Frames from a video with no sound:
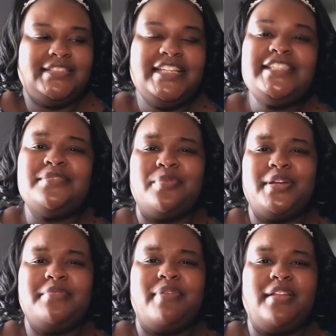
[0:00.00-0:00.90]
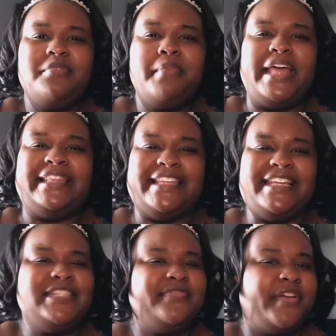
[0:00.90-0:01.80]
This is one of probably my
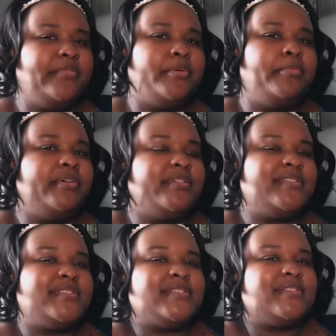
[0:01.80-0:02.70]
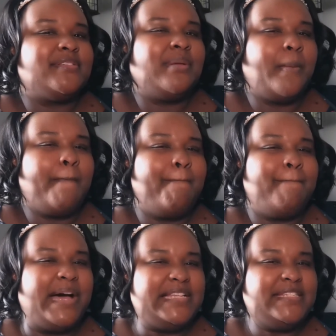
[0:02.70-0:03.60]
least favorite books
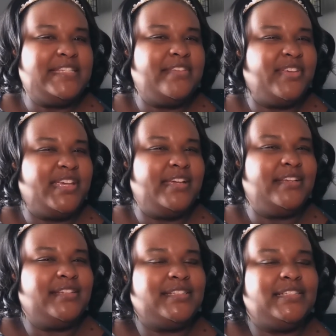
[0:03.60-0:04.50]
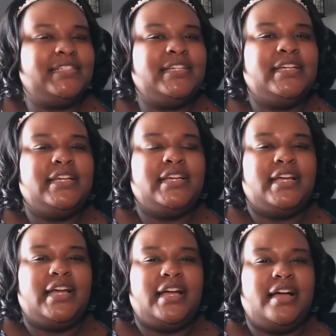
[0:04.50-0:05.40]
by Stephen King.
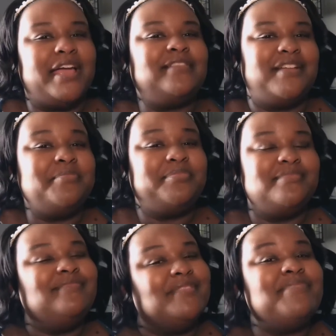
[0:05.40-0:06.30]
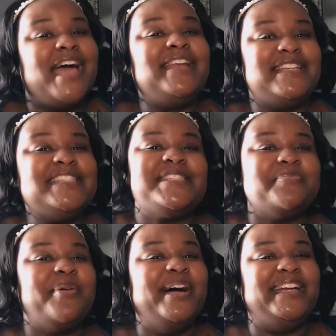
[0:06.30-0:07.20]
I'm like, I'm kind of
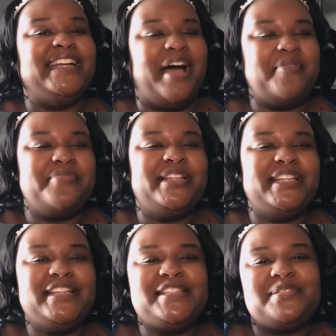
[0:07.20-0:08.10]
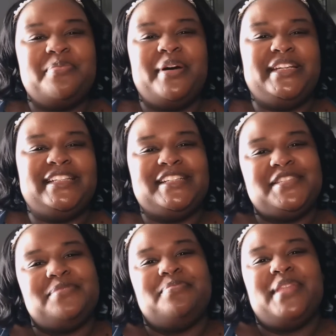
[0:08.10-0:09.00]
disappointed. I'm really
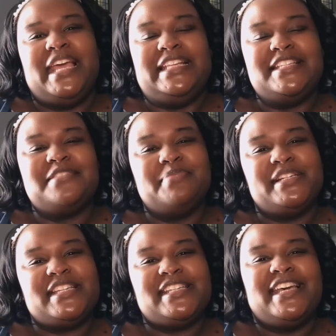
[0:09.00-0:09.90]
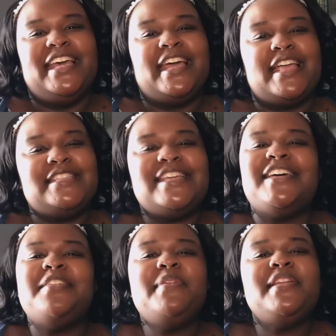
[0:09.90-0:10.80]
disappointed in this book because it
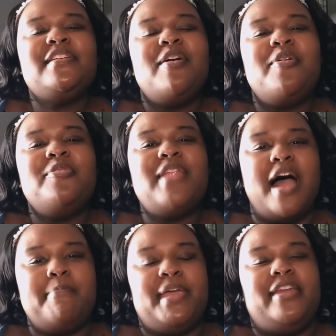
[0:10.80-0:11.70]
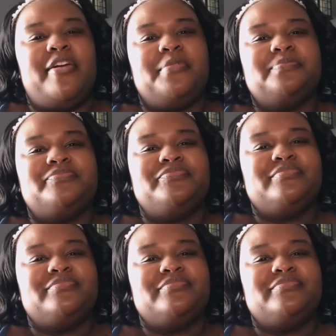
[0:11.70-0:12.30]
could have been a whole lot better.